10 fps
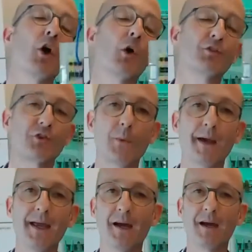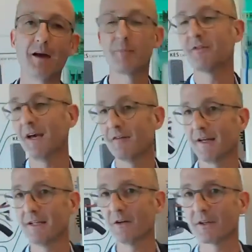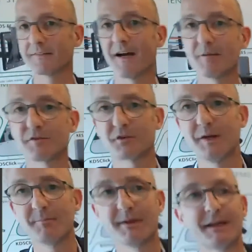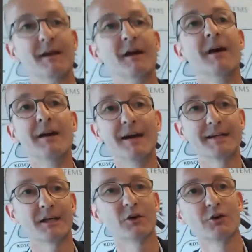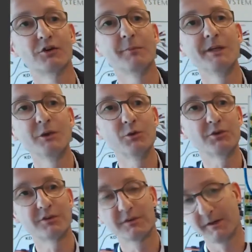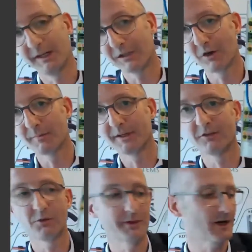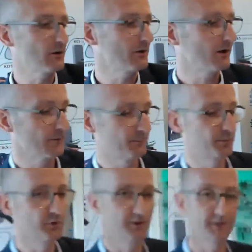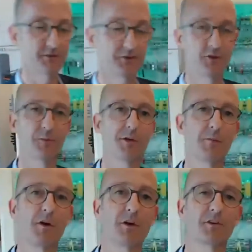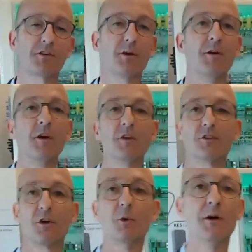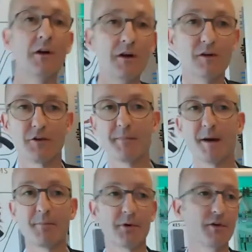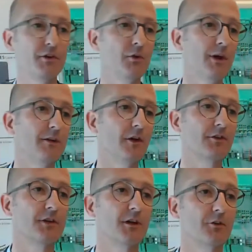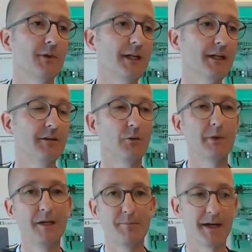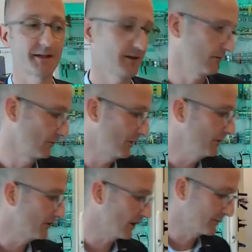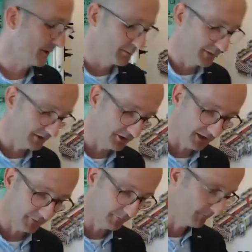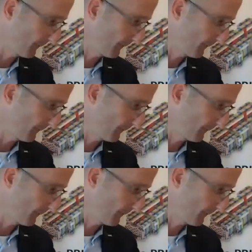or square, but if you have any other type of crimping, it can also be used in combination with our push-in terminal blocks. So from that point of view, it does not really matter. When we talk about bridging,